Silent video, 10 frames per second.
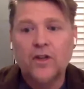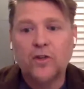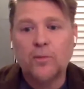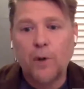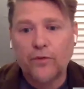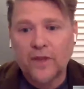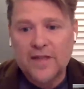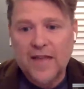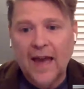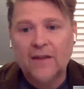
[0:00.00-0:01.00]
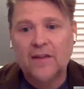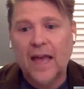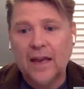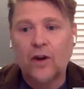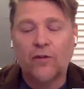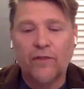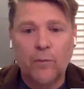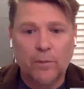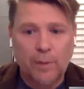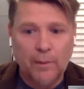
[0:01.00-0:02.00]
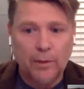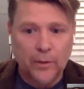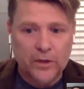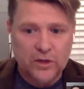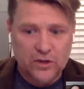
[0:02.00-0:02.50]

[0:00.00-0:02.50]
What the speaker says: to both detect and intervene with people at risk of